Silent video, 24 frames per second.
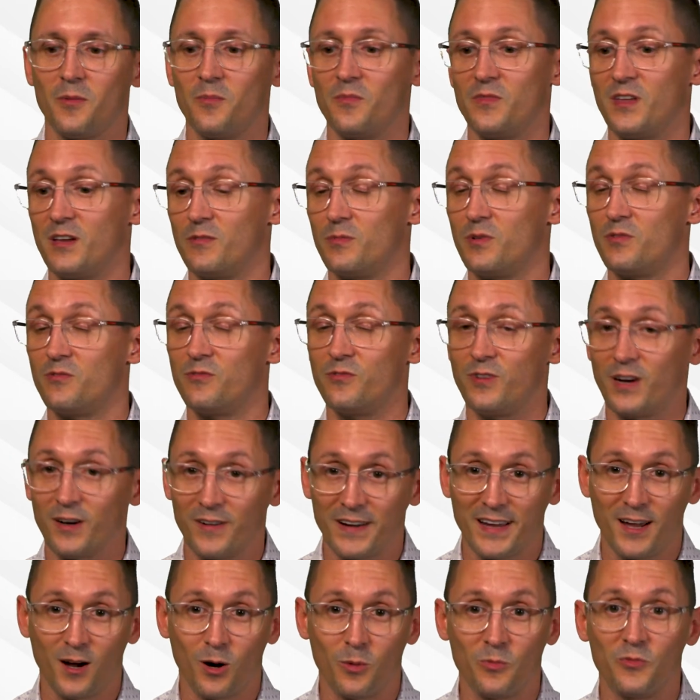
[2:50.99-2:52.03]
They've been
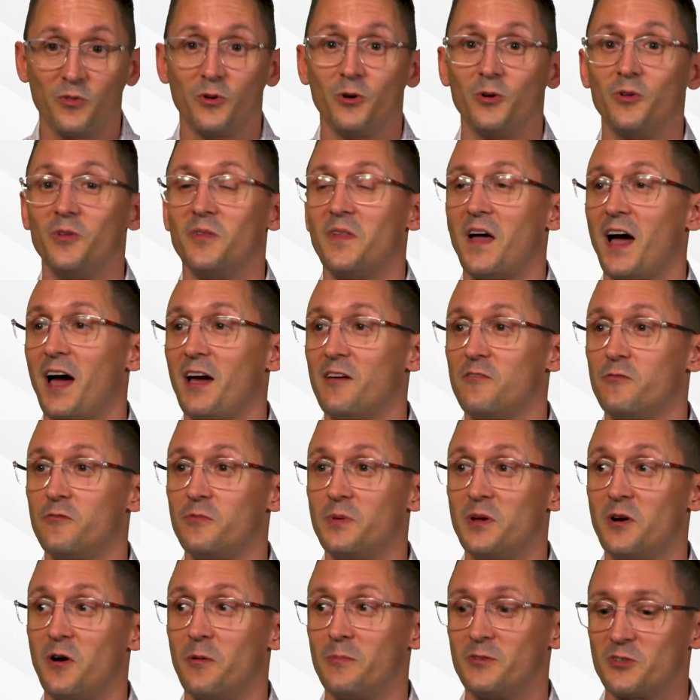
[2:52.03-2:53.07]
very helpful. I've
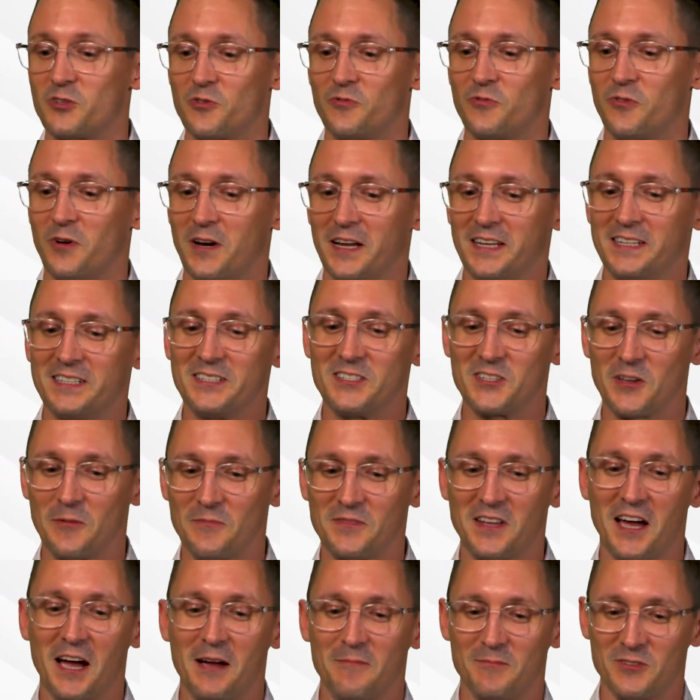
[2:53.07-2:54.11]
been almost afraid
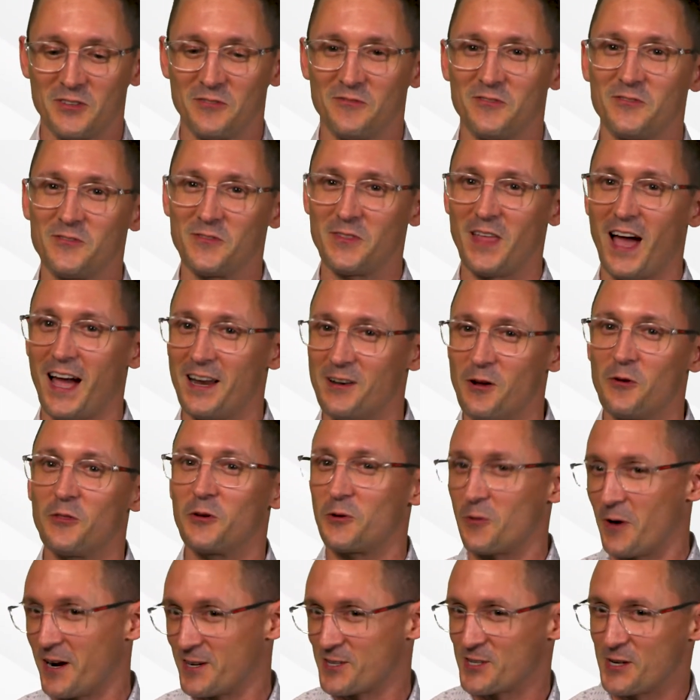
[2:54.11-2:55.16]
sometimes if I know the
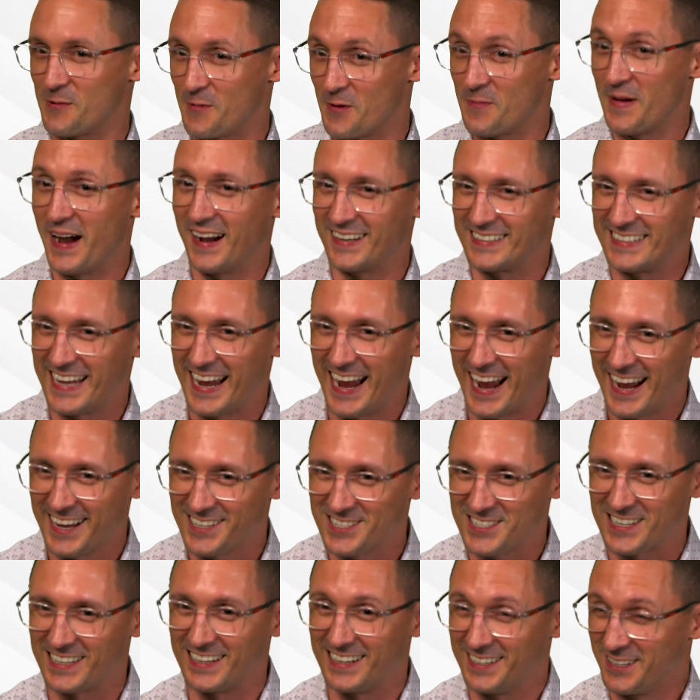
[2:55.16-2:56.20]
question I'm about to
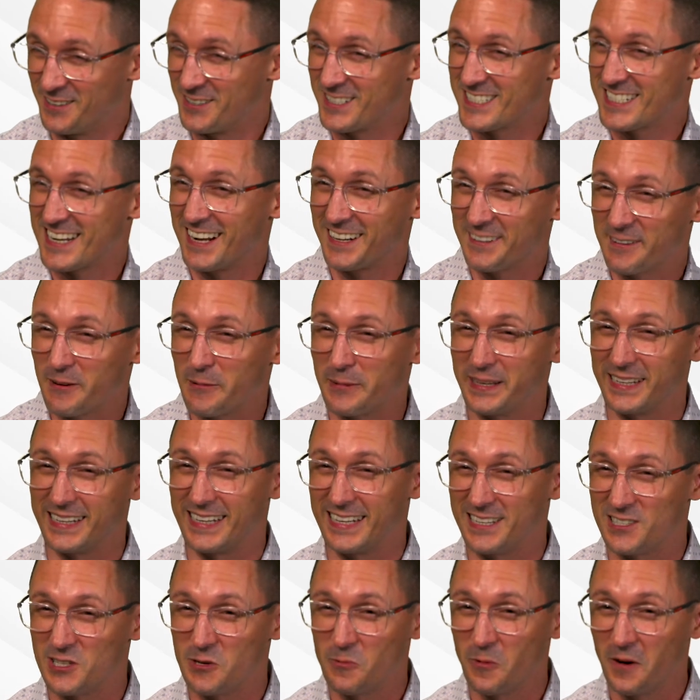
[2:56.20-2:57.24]
ask and I know it's not going to be an
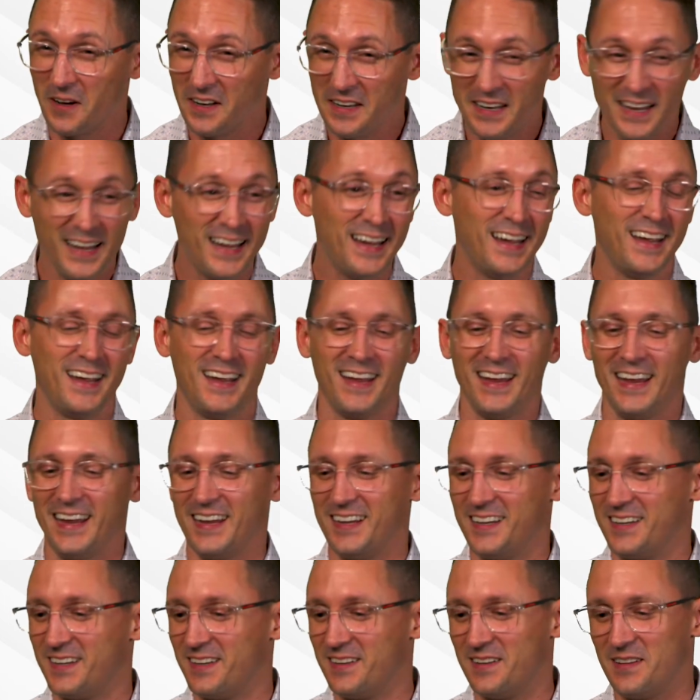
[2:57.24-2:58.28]
easy one,
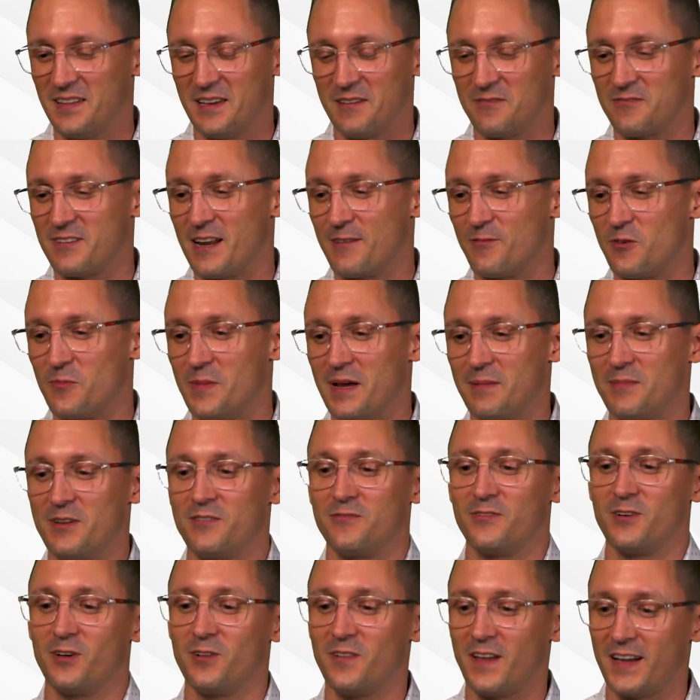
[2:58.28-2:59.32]
and they've never made me
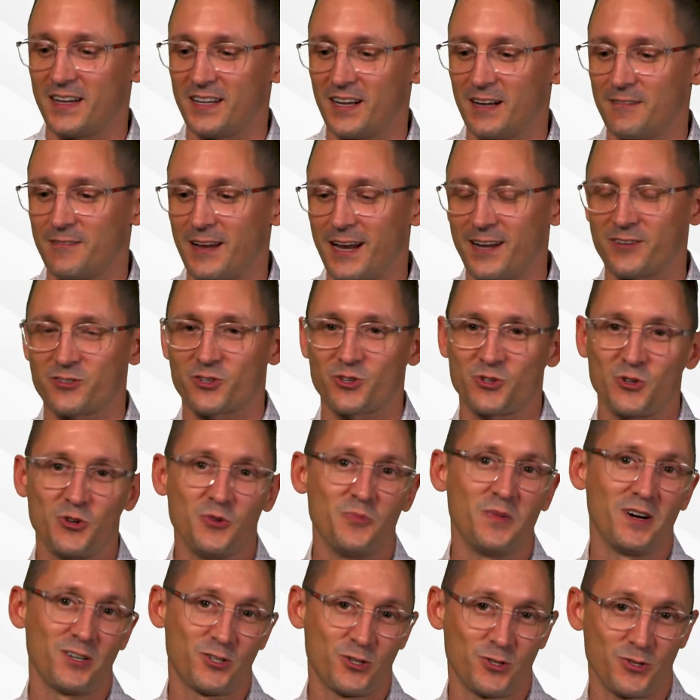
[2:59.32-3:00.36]
feel like I've asked too
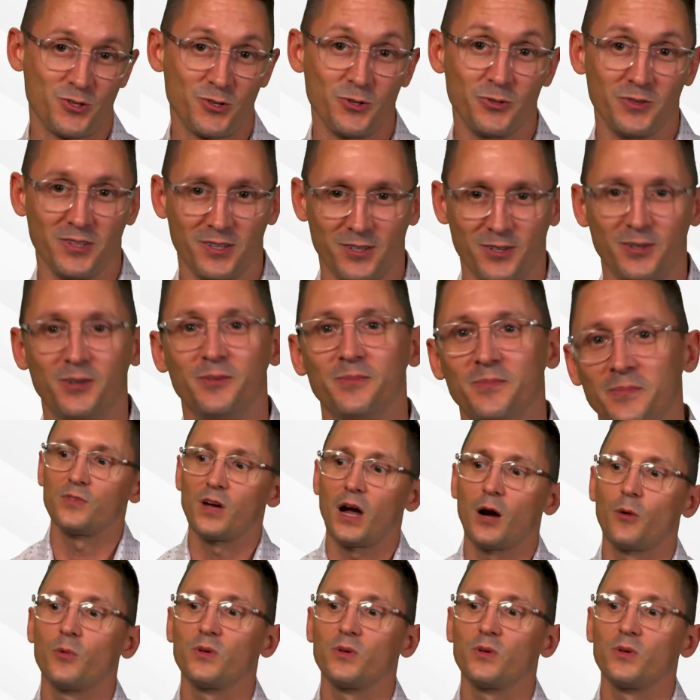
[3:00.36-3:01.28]
much or too little. Our